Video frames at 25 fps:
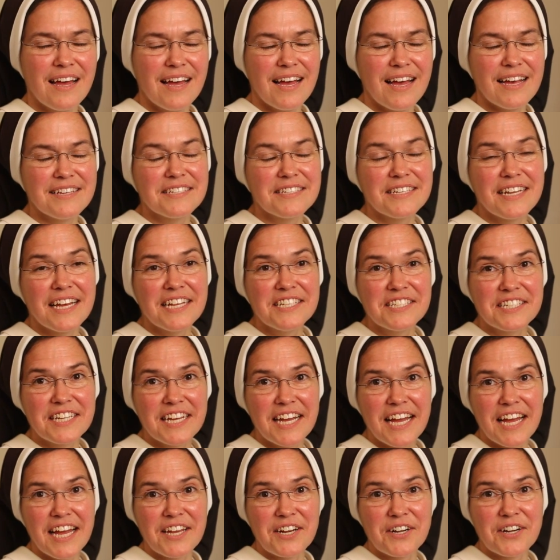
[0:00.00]
As an
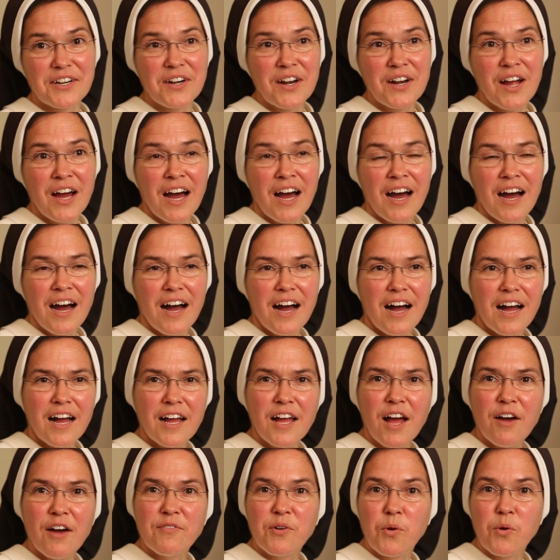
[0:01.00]
educator,
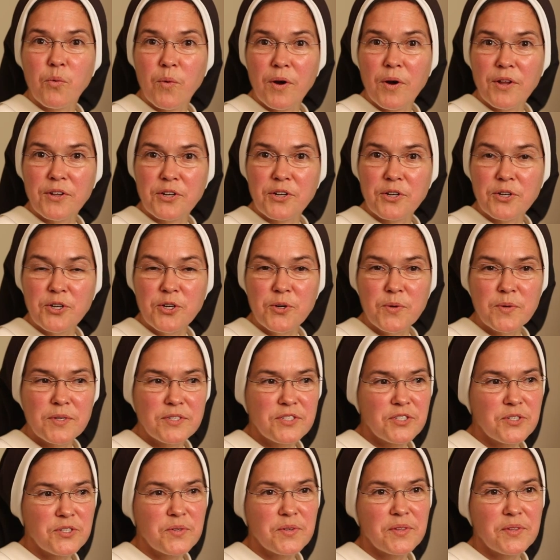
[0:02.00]
I often wonder who
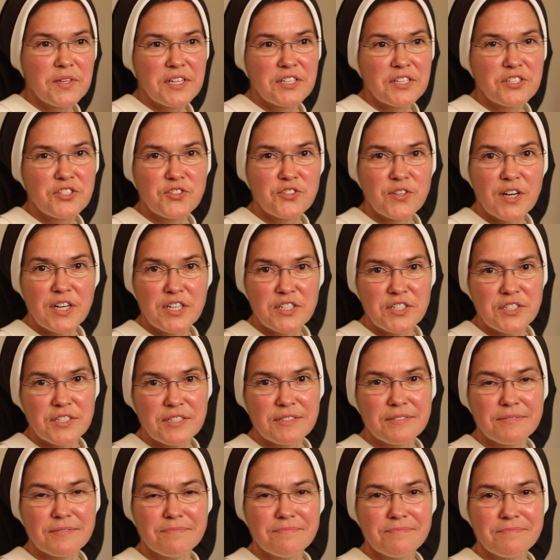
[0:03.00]
is doing the
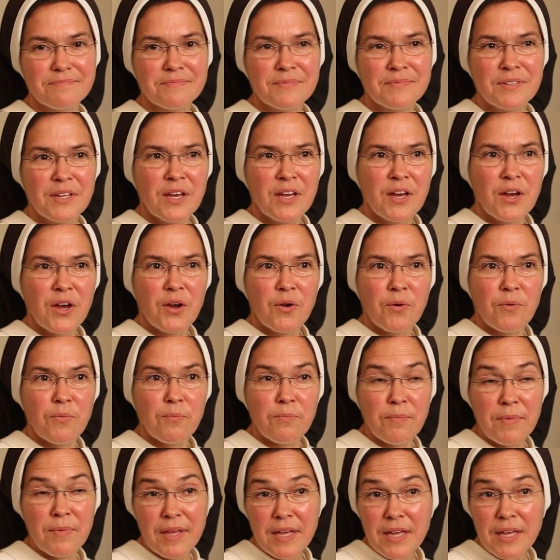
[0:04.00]
instruction,
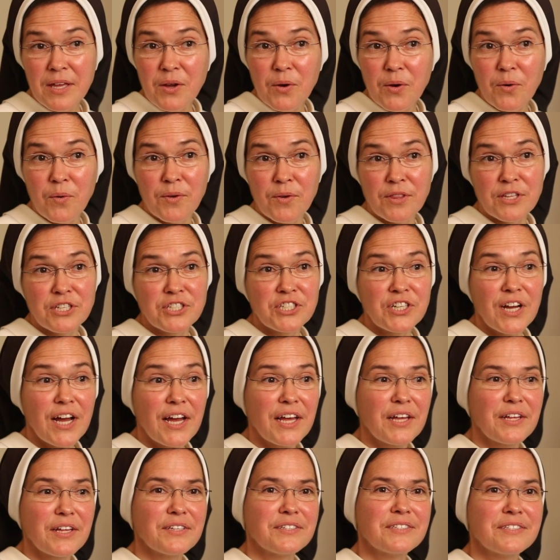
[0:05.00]
me or the
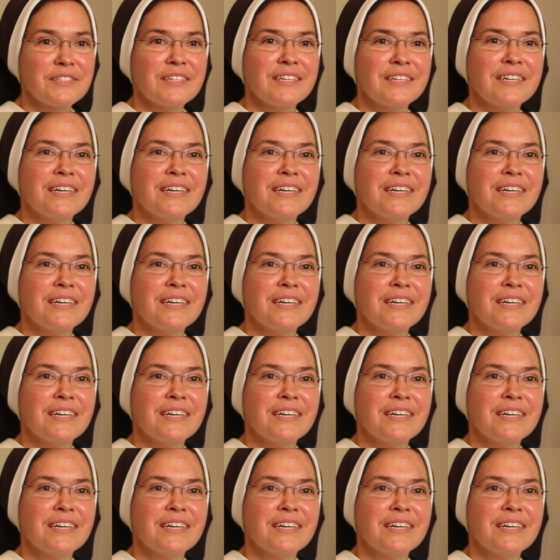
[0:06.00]
child.